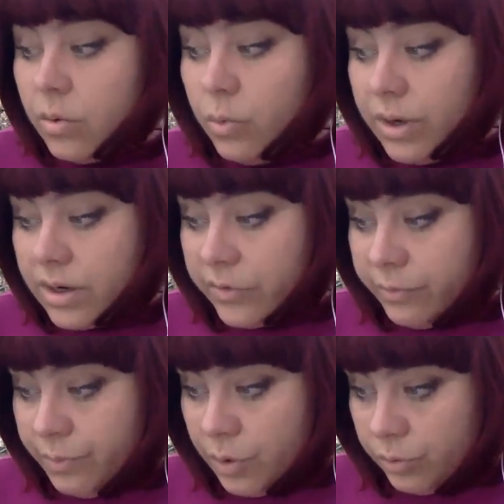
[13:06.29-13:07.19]
work
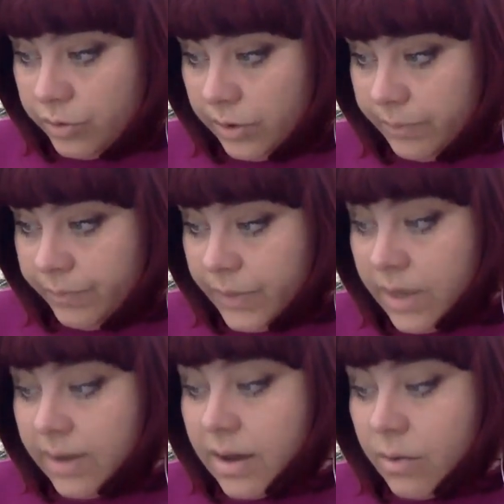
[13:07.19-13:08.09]
of beauty.
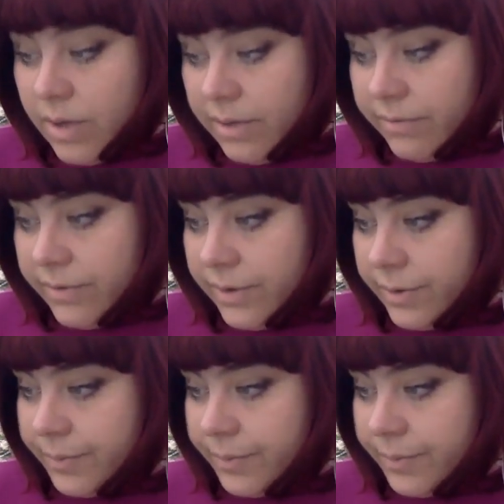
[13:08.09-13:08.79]
However,